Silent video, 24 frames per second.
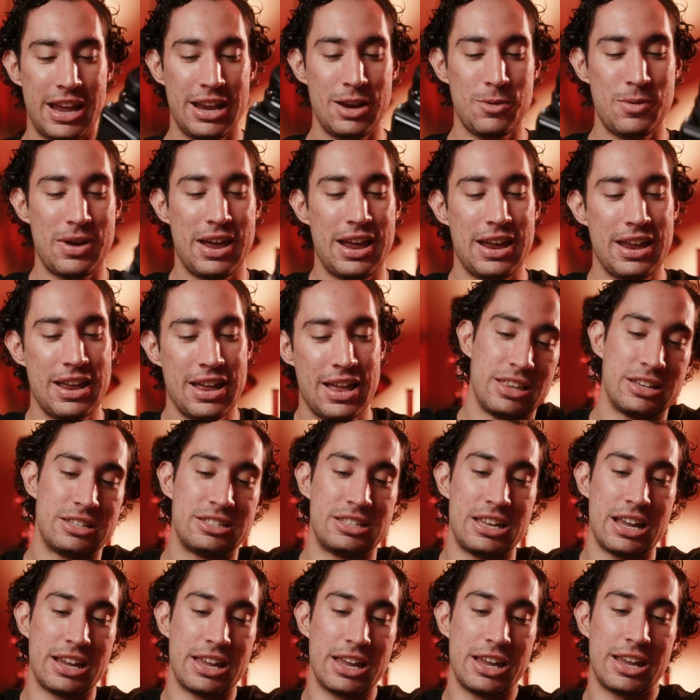Anyway, the
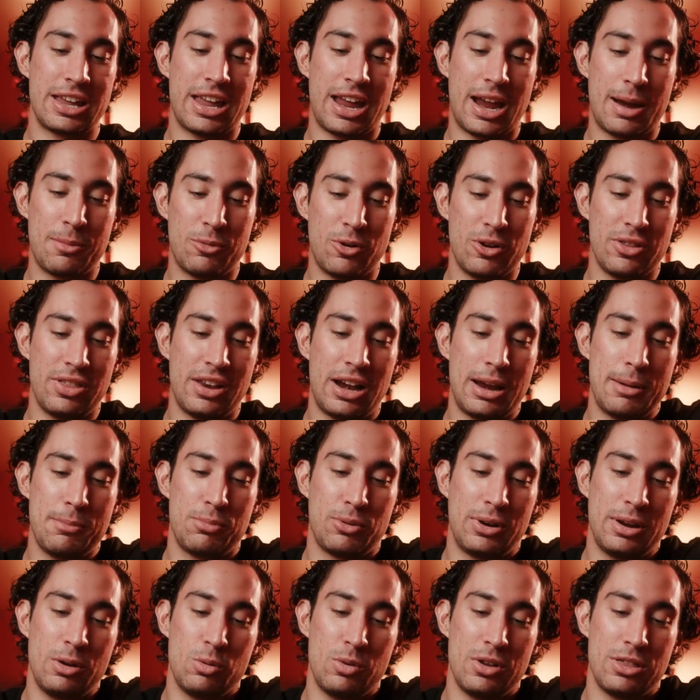second camera that I
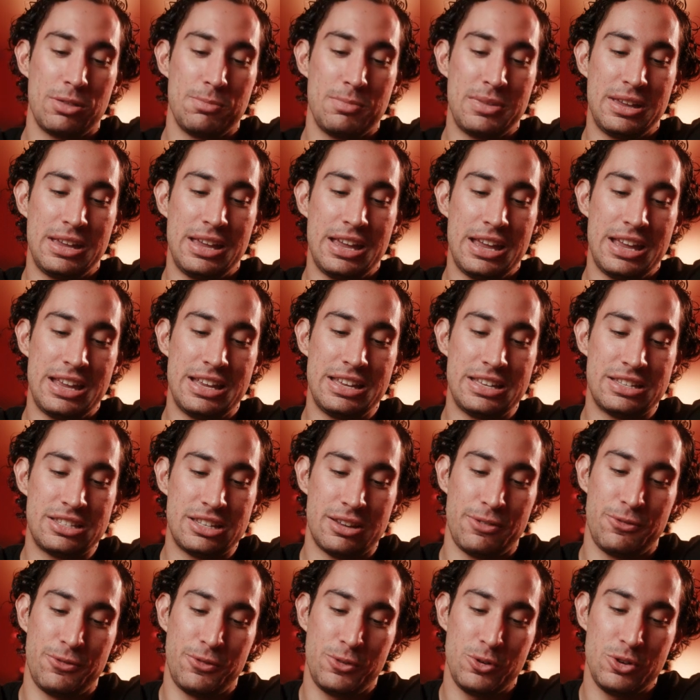bring with me is
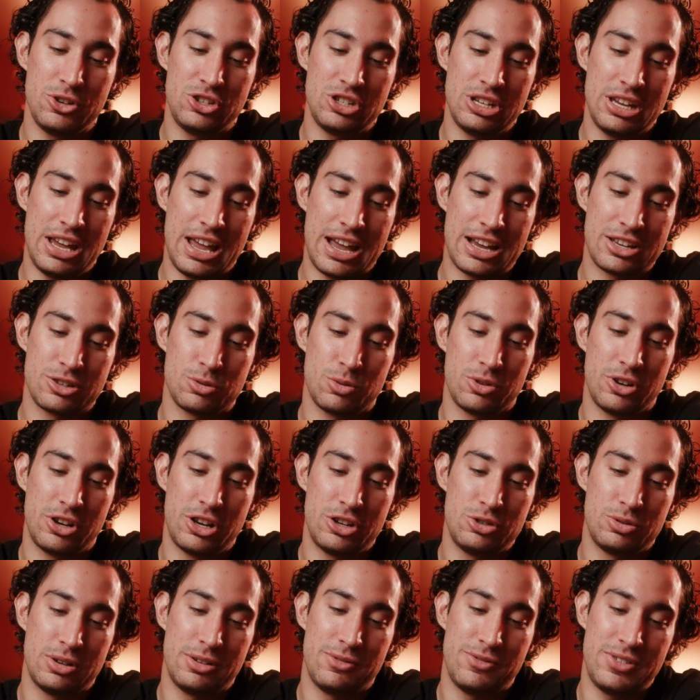the Fuji
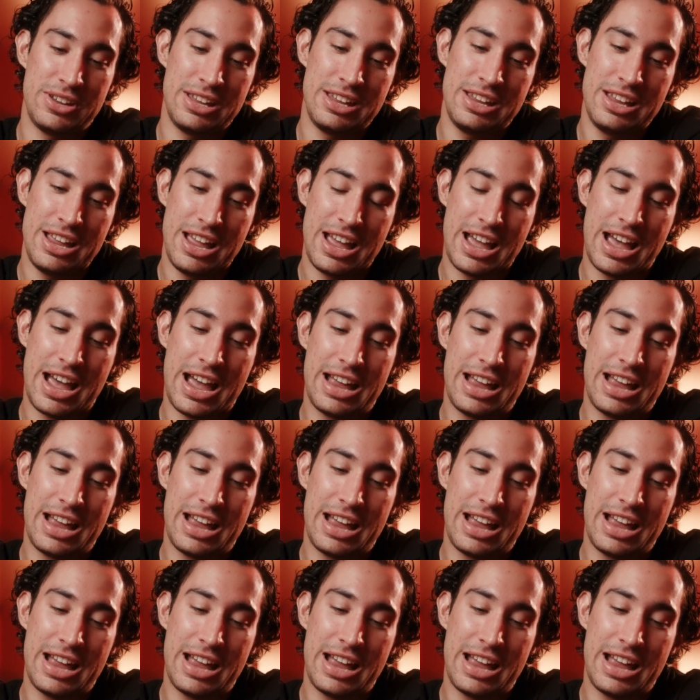X100V.